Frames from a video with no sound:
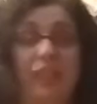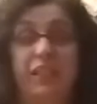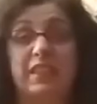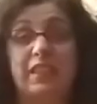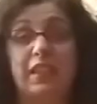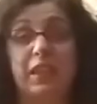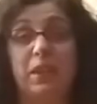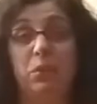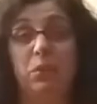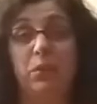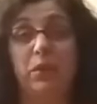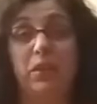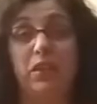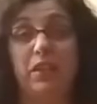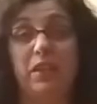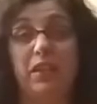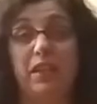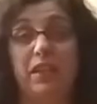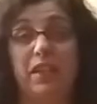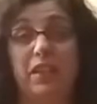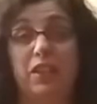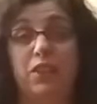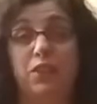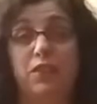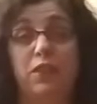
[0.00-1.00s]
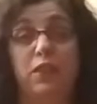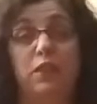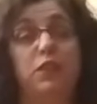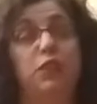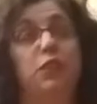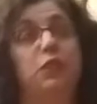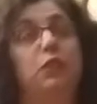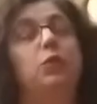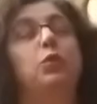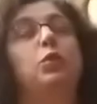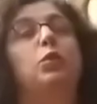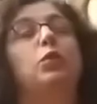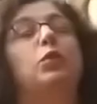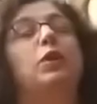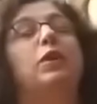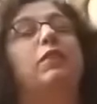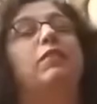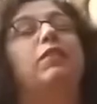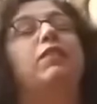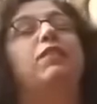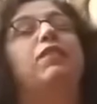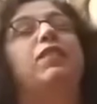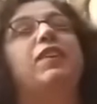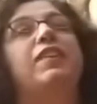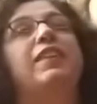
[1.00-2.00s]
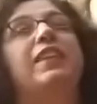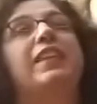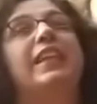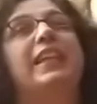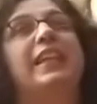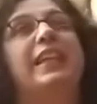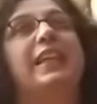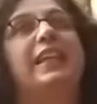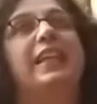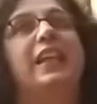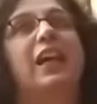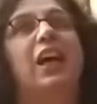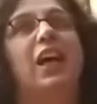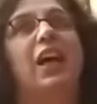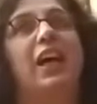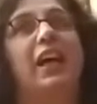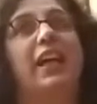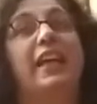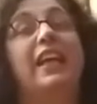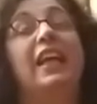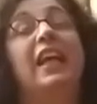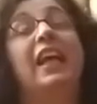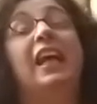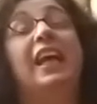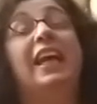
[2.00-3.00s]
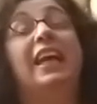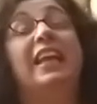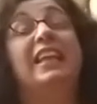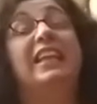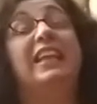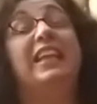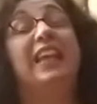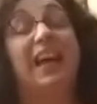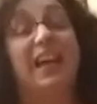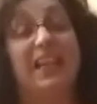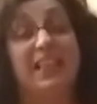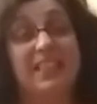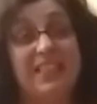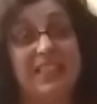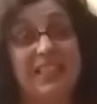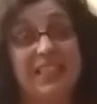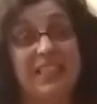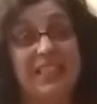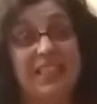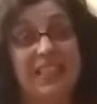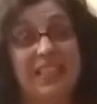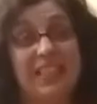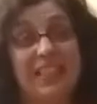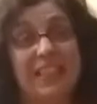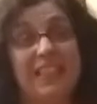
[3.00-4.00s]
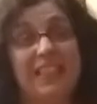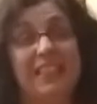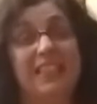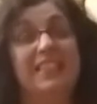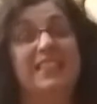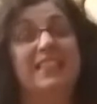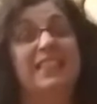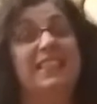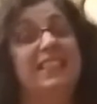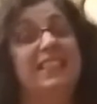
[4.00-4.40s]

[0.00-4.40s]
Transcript: am wearing the necklace. For those of you who have a very keen eye, yes, this is